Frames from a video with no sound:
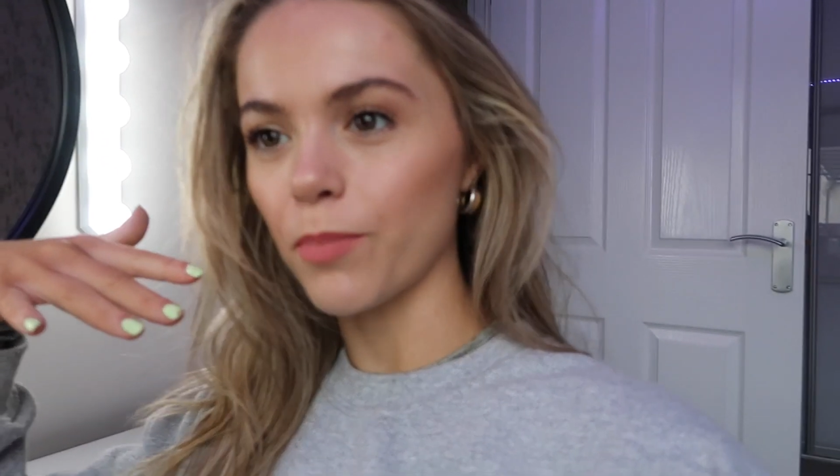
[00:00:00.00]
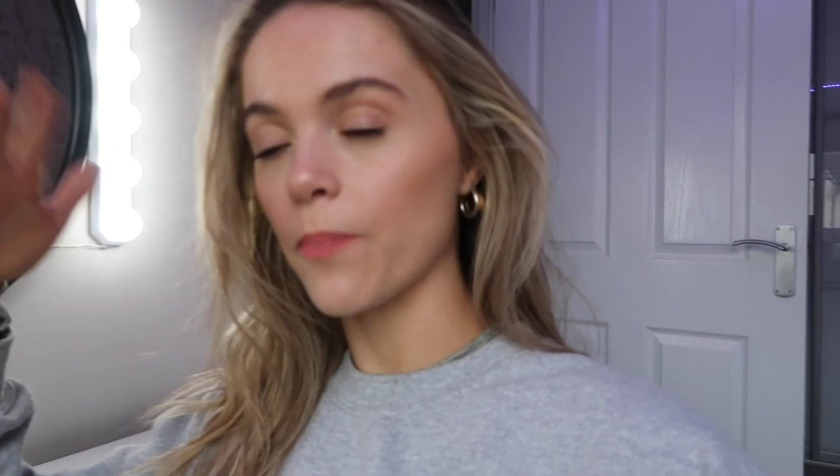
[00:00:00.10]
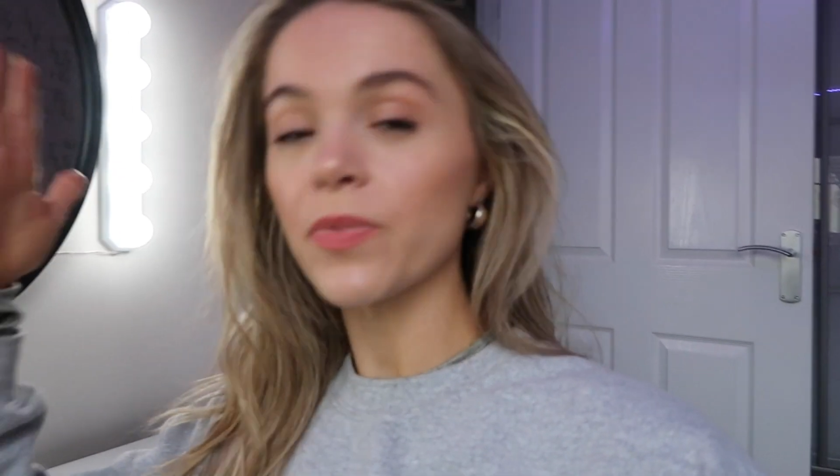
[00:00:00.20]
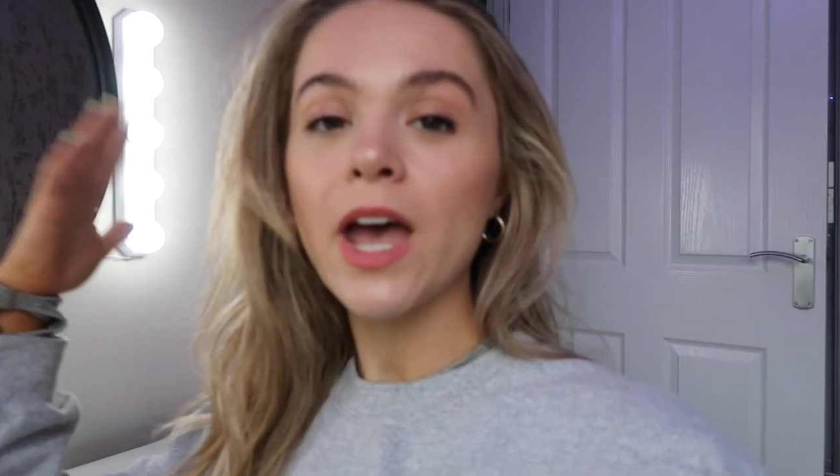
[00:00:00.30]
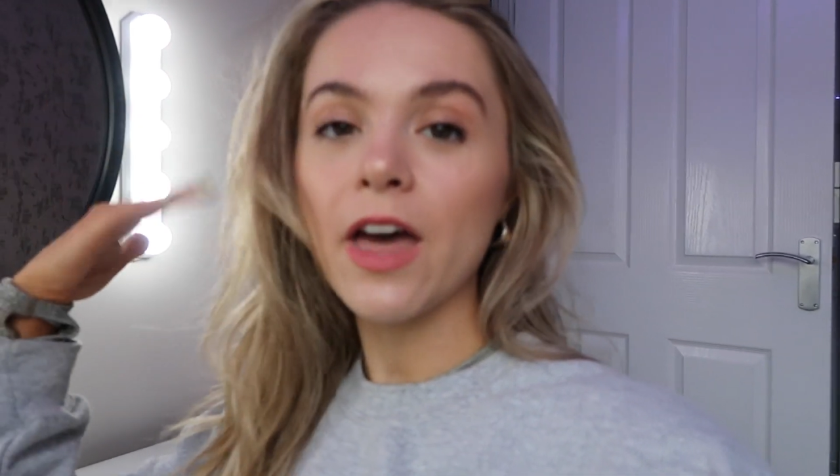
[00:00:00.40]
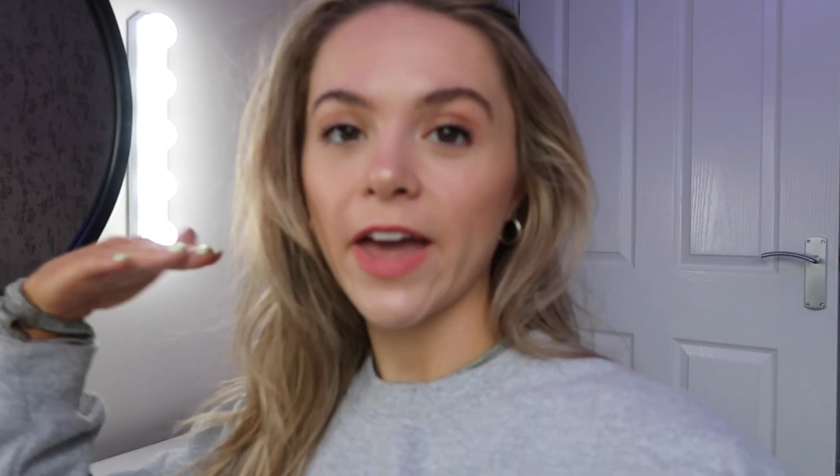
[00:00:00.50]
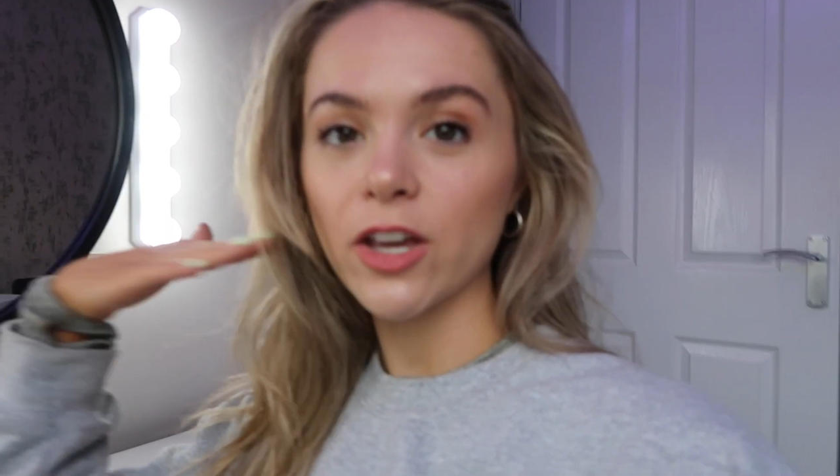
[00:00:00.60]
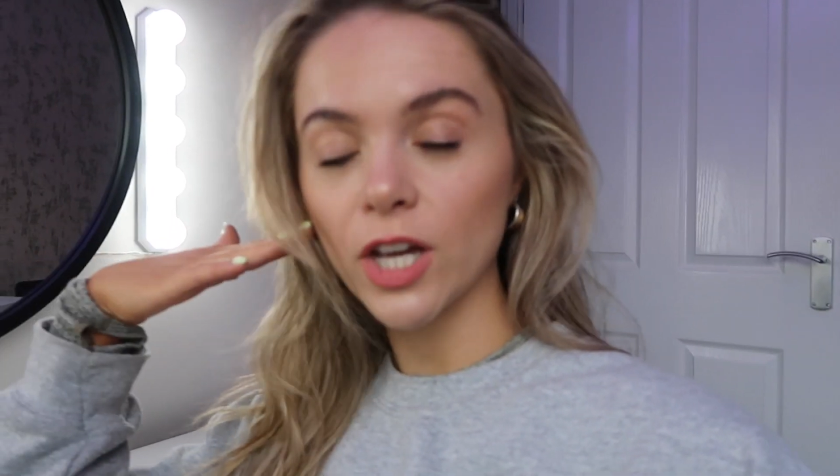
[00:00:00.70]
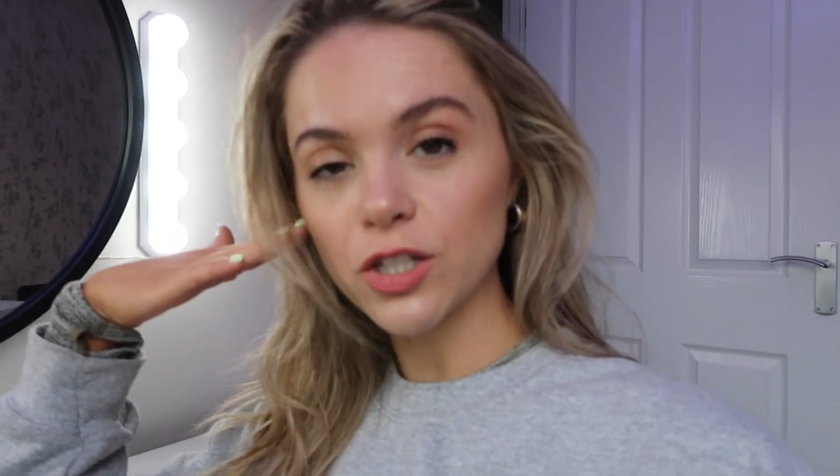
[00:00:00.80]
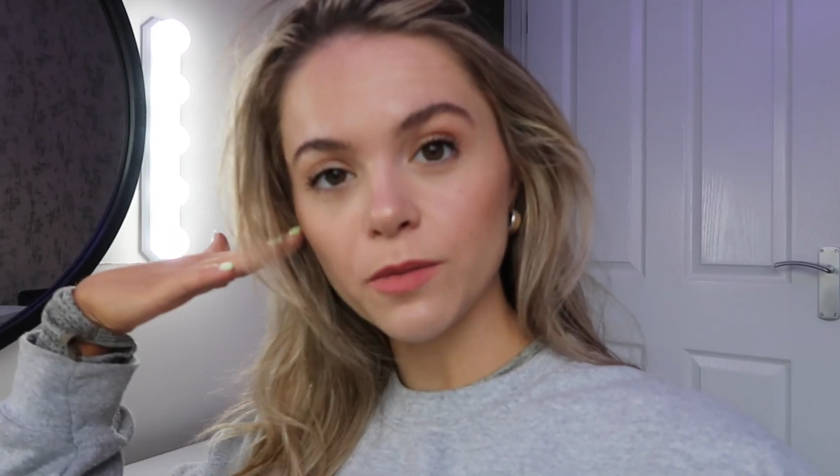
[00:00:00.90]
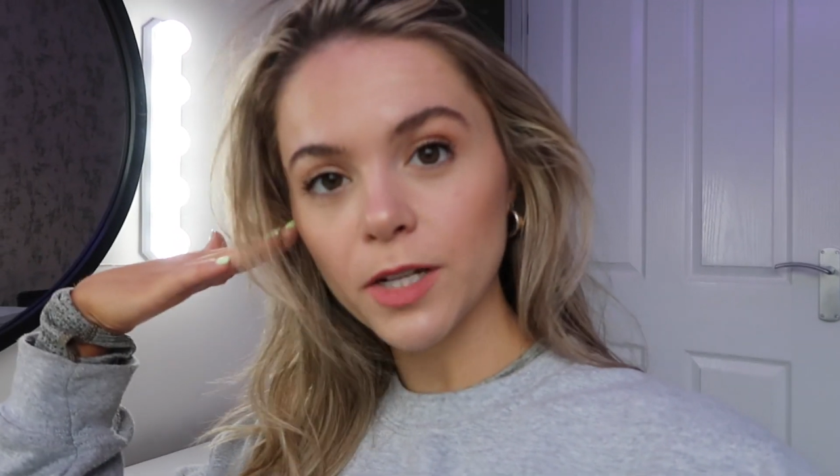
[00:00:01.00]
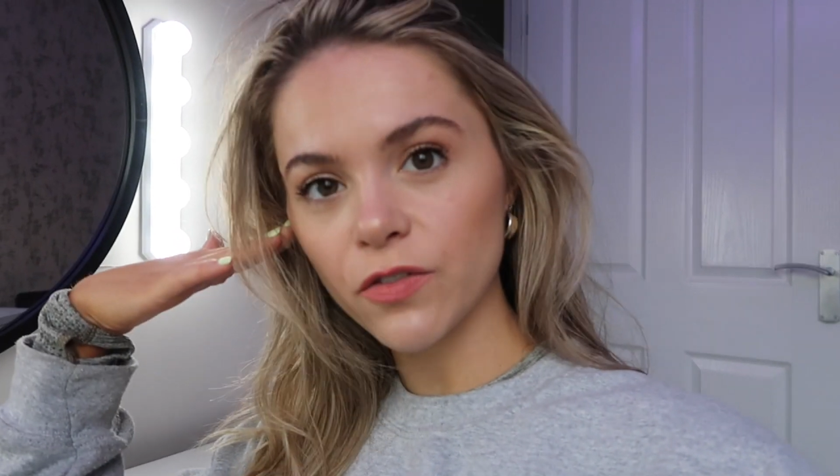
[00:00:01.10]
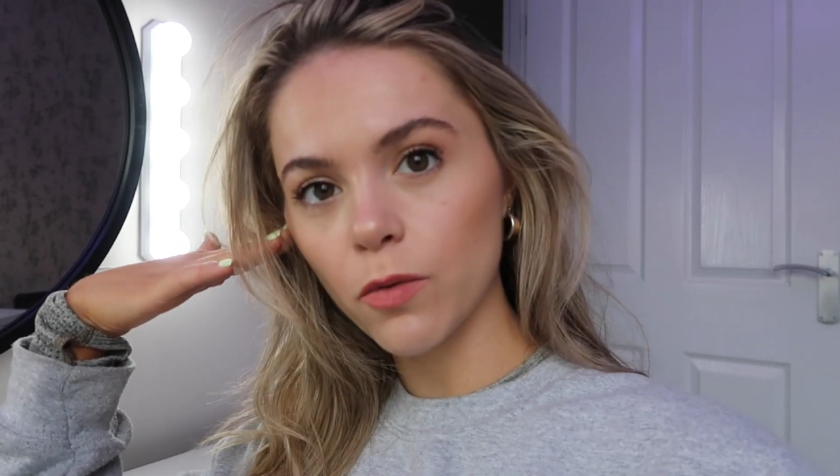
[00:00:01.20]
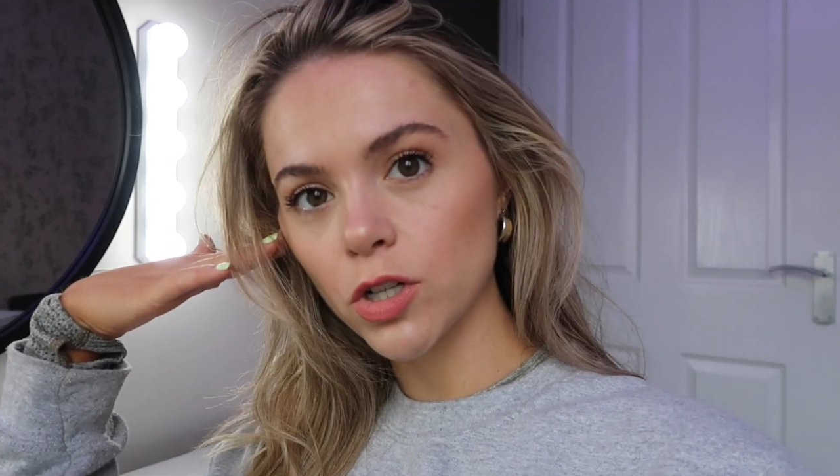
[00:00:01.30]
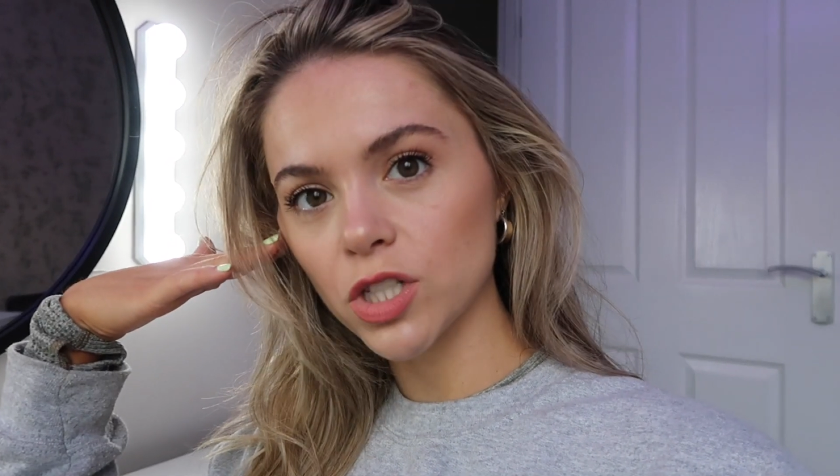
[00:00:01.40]
But thank you guys so
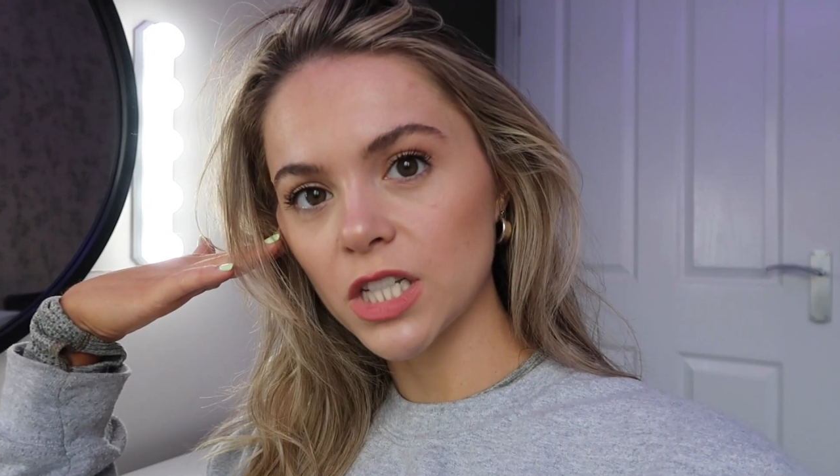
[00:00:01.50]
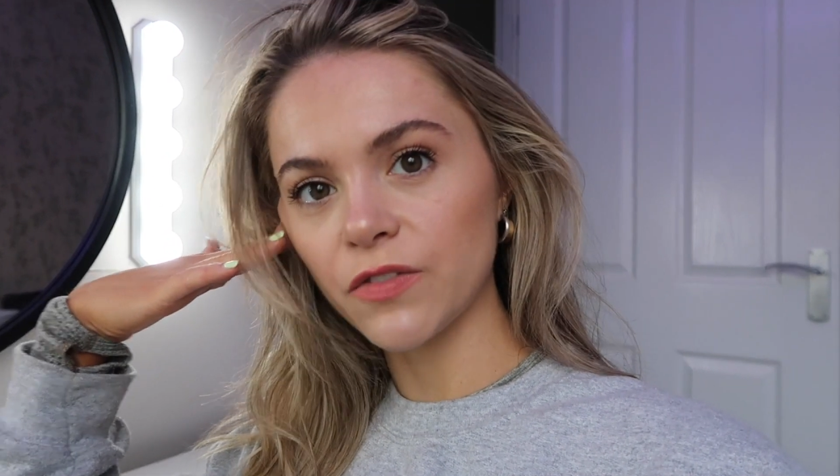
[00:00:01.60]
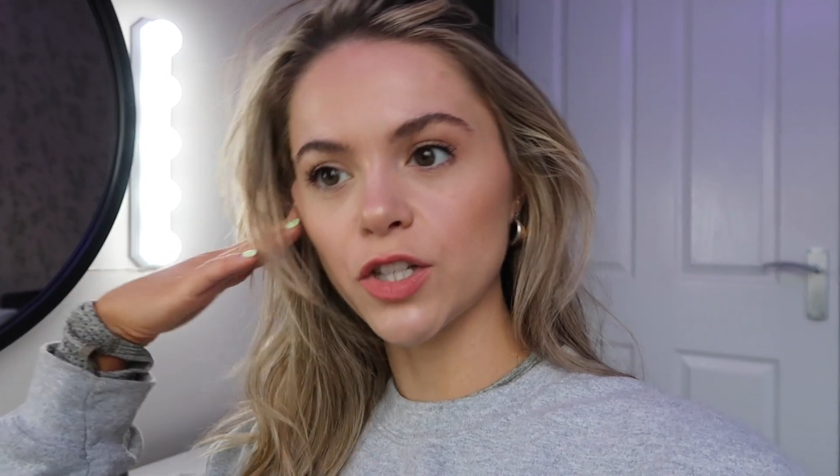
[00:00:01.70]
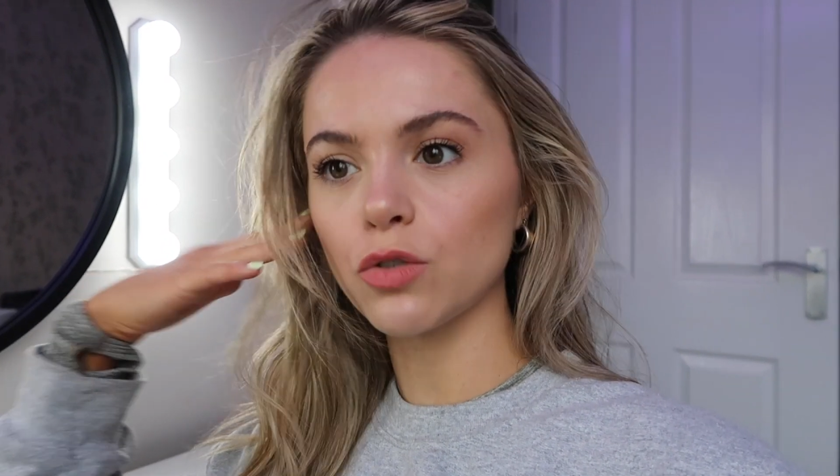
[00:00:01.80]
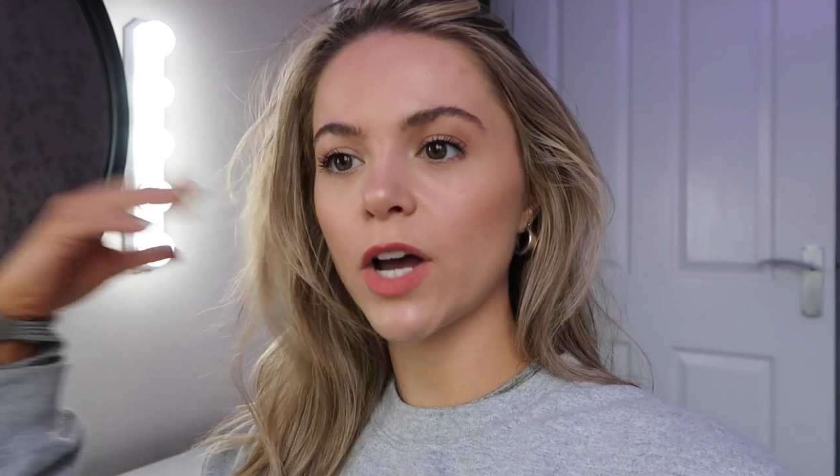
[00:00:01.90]
much for watching this video.